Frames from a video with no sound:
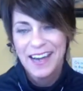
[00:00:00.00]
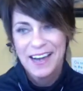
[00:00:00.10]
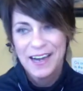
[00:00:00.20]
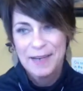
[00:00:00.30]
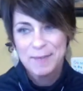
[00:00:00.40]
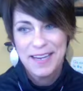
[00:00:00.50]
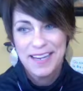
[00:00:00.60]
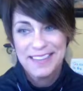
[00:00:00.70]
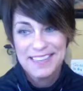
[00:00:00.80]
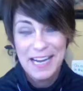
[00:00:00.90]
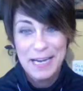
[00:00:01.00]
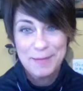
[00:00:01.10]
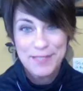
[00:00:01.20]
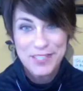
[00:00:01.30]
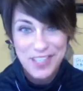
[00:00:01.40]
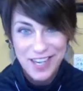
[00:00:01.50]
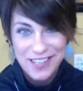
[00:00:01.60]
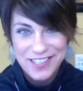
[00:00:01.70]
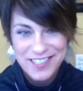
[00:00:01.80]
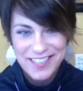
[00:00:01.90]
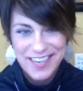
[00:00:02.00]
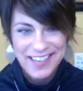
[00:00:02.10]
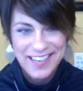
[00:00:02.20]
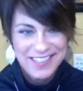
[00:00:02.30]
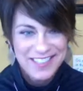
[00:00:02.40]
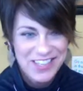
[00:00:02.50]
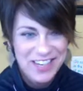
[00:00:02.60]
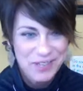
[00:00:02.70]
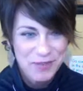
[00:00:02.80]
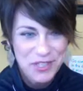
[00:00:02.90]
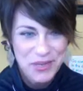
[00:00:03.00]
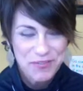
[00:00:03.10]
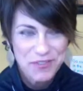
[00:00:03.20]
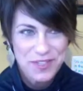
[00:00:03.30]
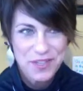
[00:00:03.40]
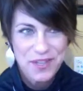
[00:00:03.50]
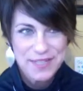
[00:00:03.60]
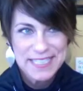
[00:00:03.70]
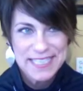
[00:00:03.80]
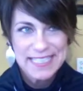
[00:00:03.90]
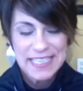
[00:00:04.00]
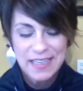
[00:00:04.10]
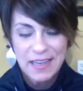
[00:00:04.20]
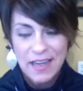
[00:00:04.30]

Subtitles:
And times change. Today is January 21st, 2019.